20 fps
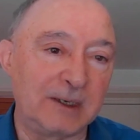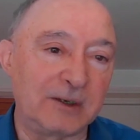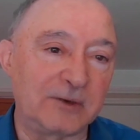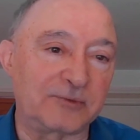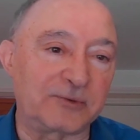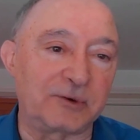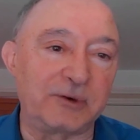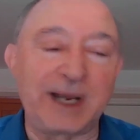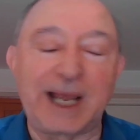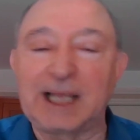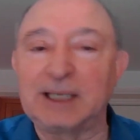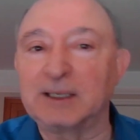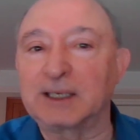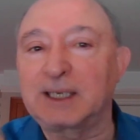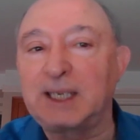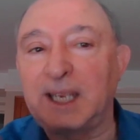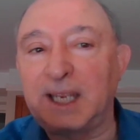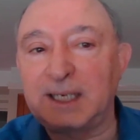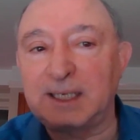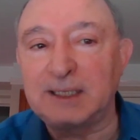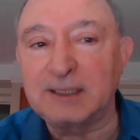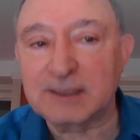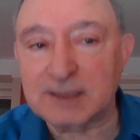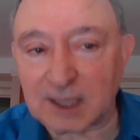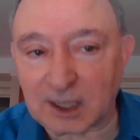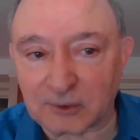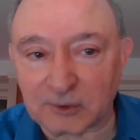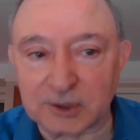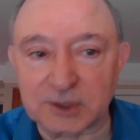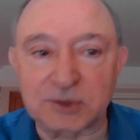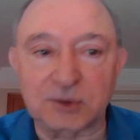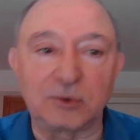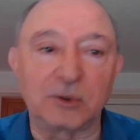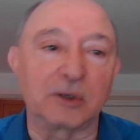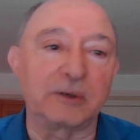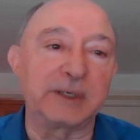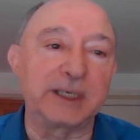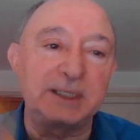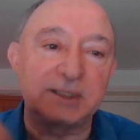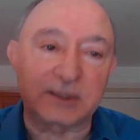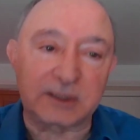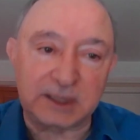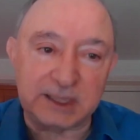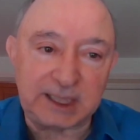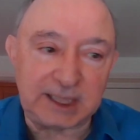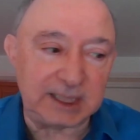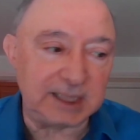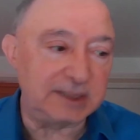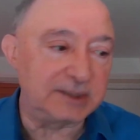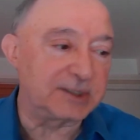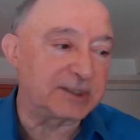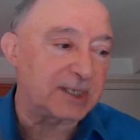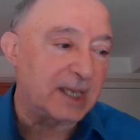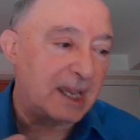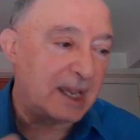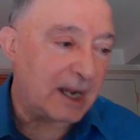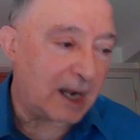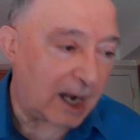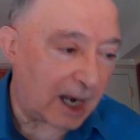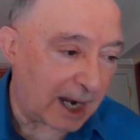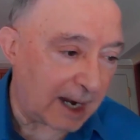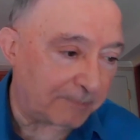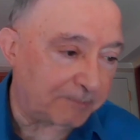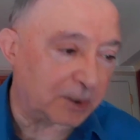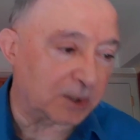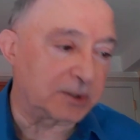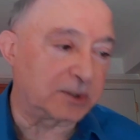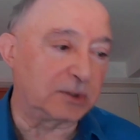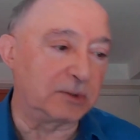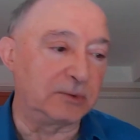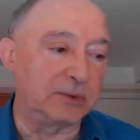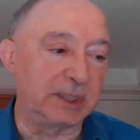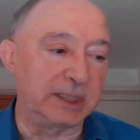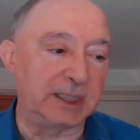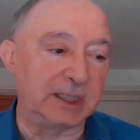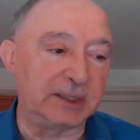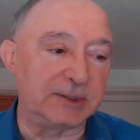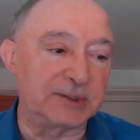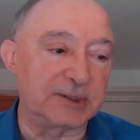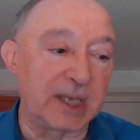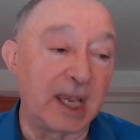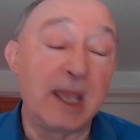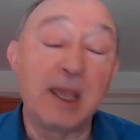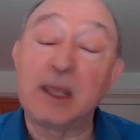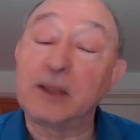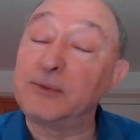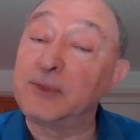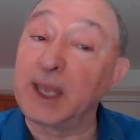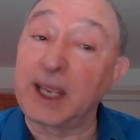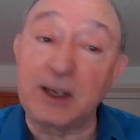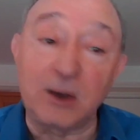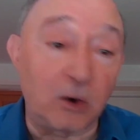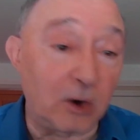for allocating territories, leads, opportunities. They